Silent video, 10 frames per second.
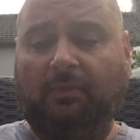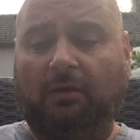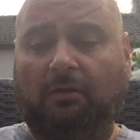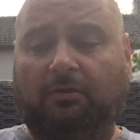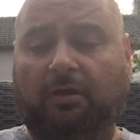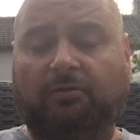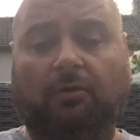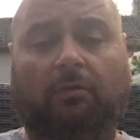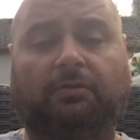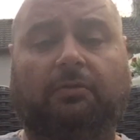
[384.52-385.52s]
There's
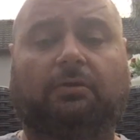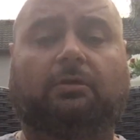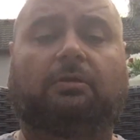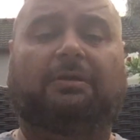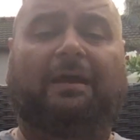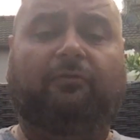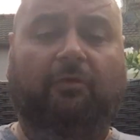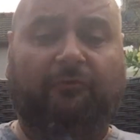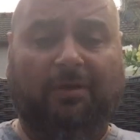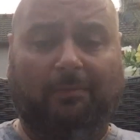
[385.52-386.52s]
also the
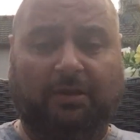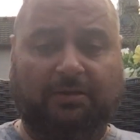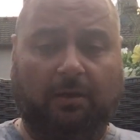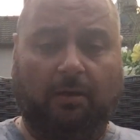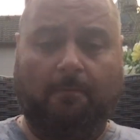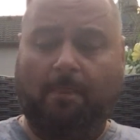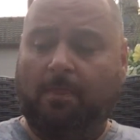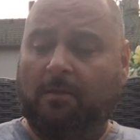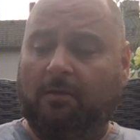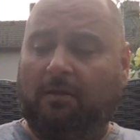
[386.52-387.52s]
Davidoff Yamasa,
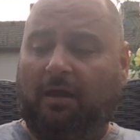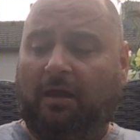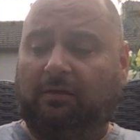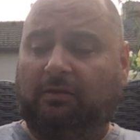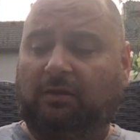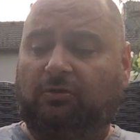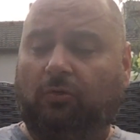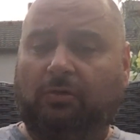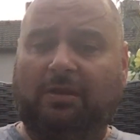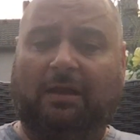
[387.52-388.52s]
and they
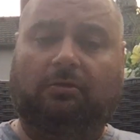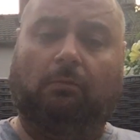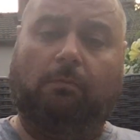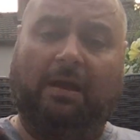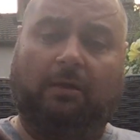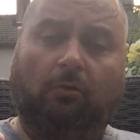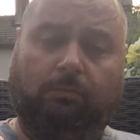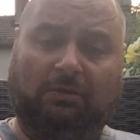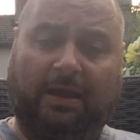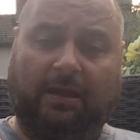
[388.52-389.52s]
took that tobacco
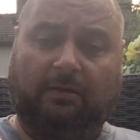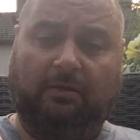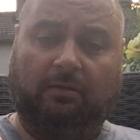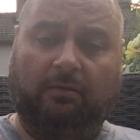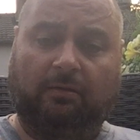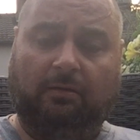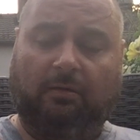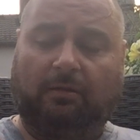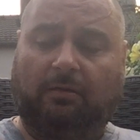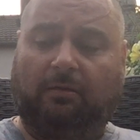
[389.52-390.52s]
plant
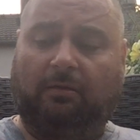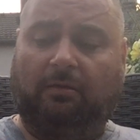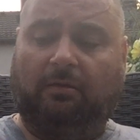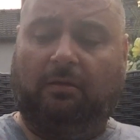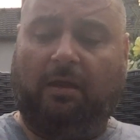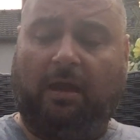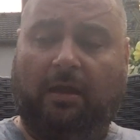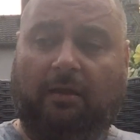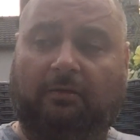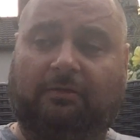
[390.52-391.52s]

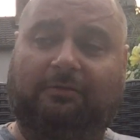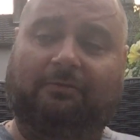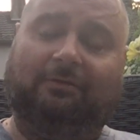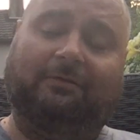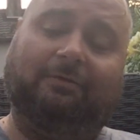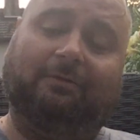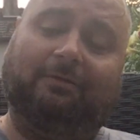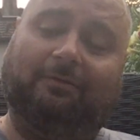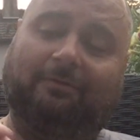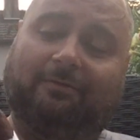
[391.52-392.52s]
and
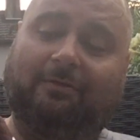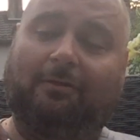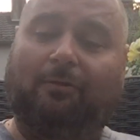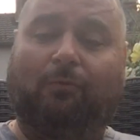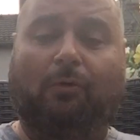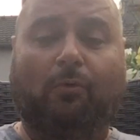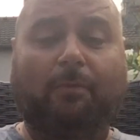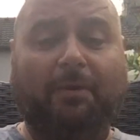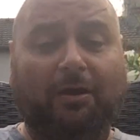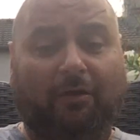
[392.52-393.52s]
were
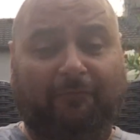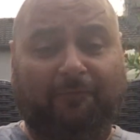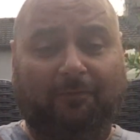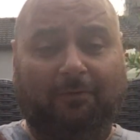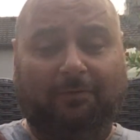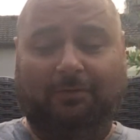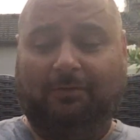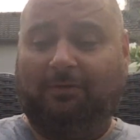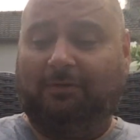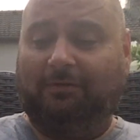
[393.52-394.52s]
ripping off
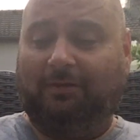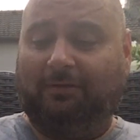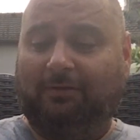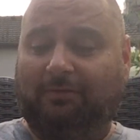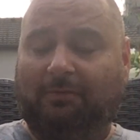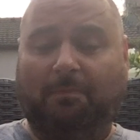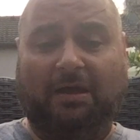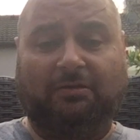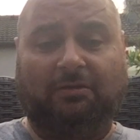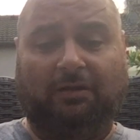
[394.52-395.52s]
the
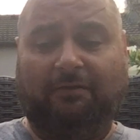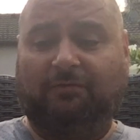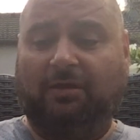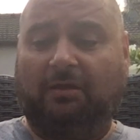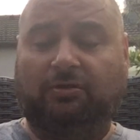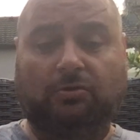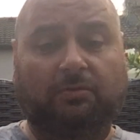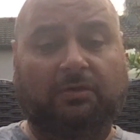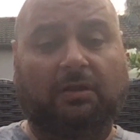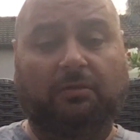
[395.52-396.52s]
best leaves and
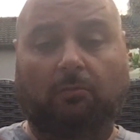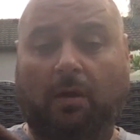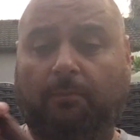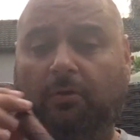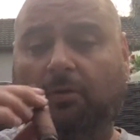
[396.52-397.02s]
used it as a wrapper.